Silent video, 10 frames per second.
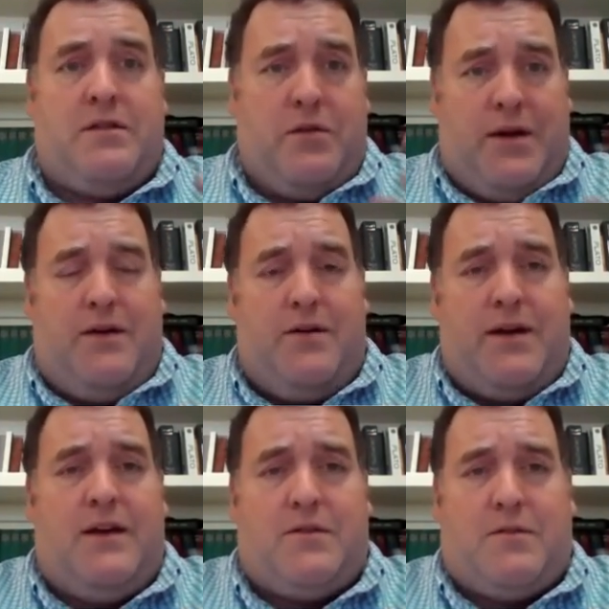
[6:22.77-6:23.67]
So here
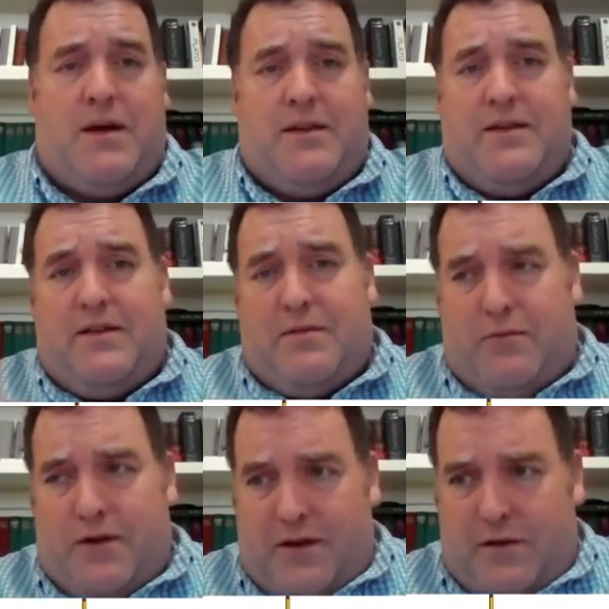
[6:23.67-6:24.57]
it is, right? This is
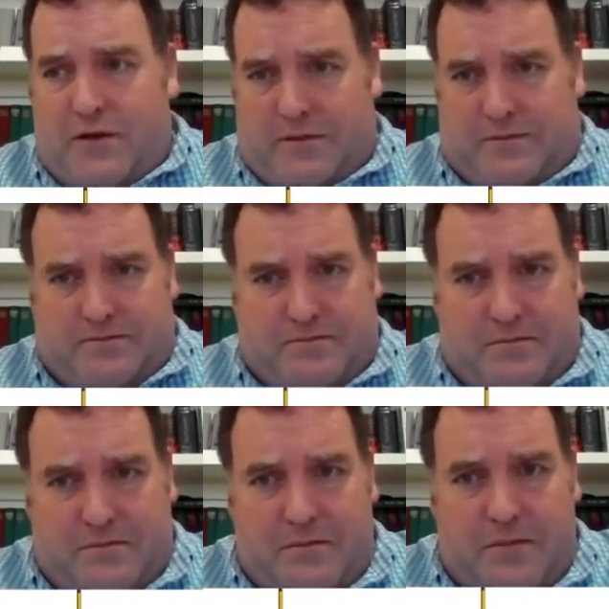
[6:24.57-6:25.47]
one of those
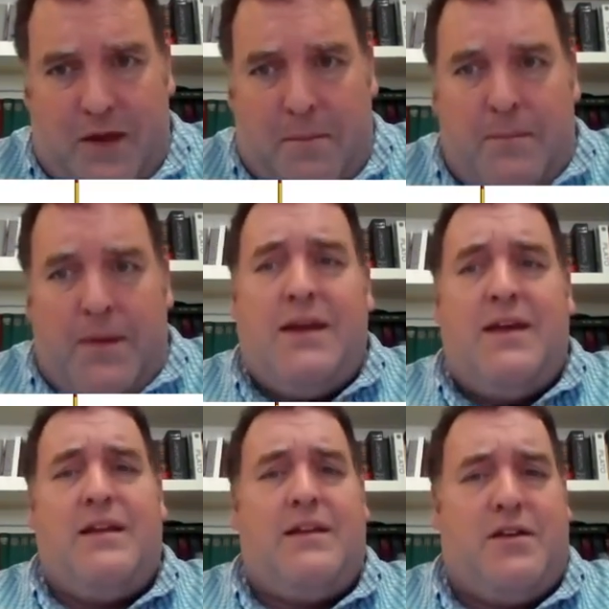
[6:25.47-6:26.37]

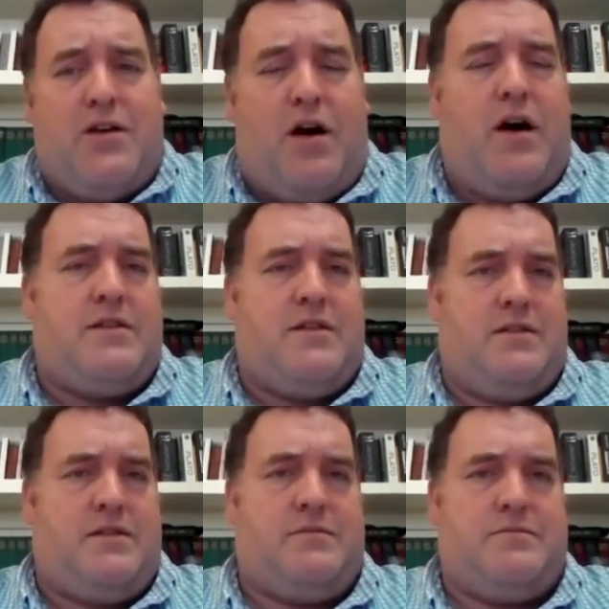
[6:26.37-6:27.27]
immediate
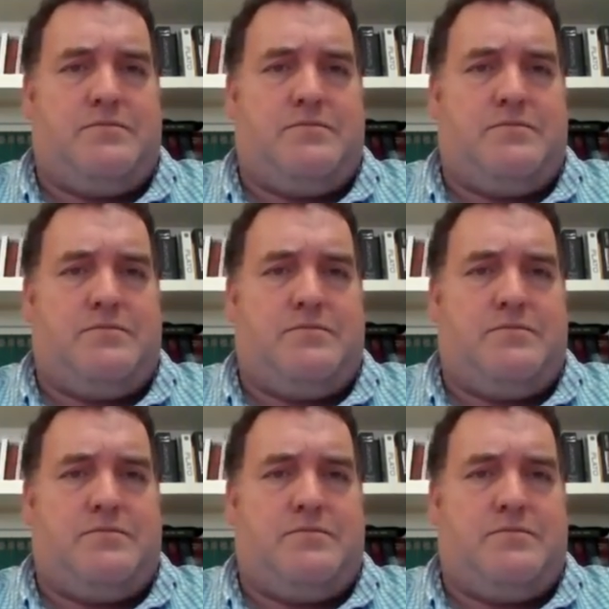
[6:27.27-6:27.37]
causes